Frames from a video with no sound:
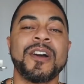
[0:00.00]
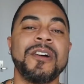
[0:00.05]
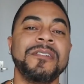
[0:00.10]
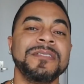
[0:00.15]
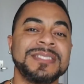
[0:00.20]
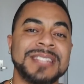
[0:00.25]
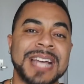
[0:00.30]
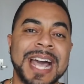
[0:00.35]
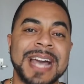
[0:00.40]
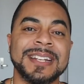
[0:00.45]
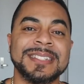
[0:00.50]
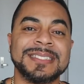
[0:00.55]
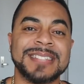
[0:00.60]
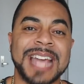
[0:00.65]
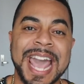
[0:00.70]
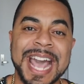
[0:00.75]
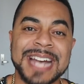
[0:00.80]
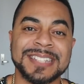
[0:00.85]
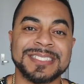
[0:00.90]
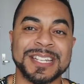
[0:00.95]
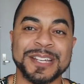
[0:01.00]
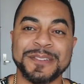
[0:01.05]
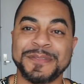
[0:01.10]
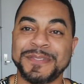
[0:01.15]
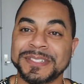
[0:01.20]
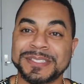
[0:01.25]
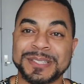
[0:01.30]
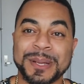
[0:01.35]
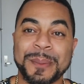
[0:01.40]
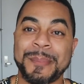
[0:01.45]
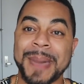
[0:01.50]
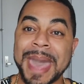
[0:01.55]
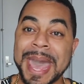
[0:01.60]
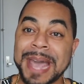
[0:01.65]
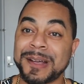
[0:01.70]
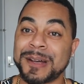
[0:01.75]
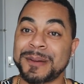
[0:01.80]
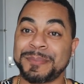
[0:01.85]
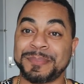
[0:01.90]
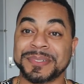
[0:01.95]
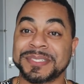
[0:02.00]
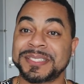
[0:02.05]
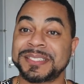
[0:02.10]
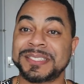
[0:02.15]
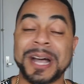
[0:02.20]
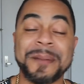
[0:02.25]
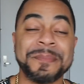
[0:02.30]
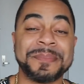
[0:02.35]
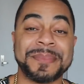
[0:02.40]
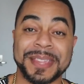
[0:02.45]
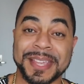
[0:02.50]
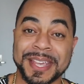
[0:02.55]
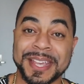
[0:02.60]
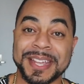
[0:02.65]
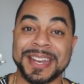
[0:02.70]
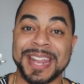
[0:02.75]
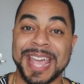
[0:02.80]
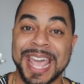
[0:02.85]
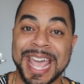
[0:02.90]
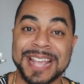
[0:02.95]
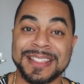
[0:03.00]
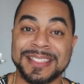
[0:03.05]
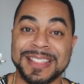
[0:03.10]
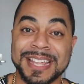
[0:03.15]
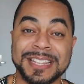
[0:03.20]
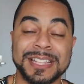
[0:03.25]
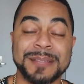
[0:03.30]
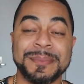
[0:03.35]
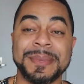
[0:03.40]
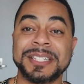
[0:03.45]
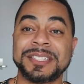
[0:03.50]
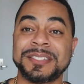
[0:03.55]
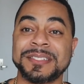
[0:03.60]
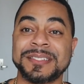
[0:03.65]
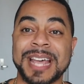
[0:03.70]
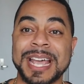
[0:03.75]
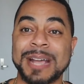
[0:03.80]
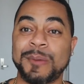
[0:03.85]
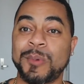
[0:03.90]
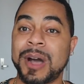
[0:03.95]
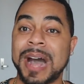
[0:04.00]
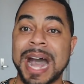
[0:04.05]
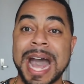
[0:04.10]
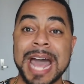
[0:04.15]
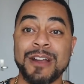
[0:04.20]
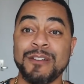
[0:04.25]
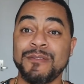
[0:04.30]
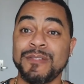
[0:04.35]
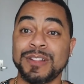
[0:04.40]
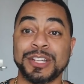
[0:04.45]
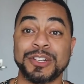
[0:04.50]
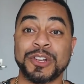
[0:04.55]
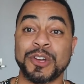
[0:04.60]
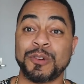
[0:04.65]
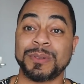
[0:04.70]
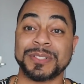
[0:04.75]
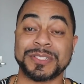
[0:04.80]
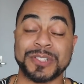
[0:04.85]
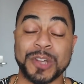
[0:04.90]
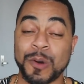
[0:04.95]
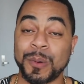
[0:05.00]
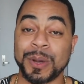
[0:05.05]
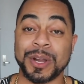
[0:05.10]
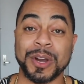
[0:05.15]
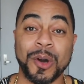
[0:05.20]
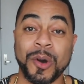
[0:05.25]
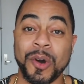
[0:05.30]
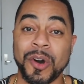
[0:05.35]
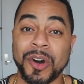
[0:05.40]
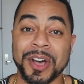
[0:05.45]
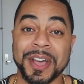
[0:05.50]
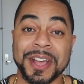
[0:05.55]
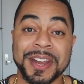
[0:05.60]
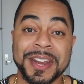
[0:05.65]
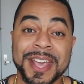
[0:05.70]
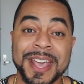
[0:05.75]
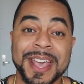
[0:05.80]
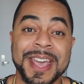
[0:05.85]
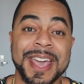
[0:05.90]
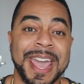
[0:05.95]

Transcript: CoSign is asking for some backup or something. And then LaMisha's like, well, I don't really know what's going on.